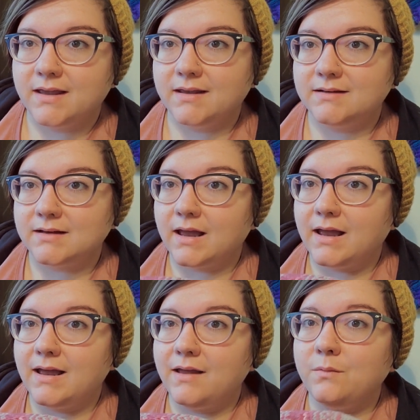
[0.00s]
and
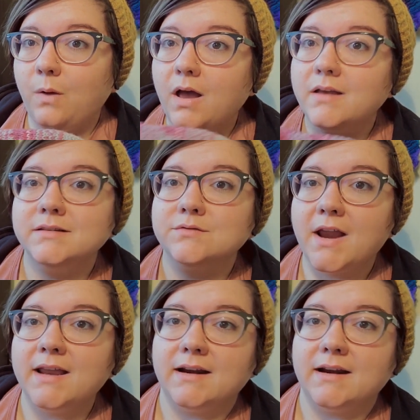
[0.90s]
I was right.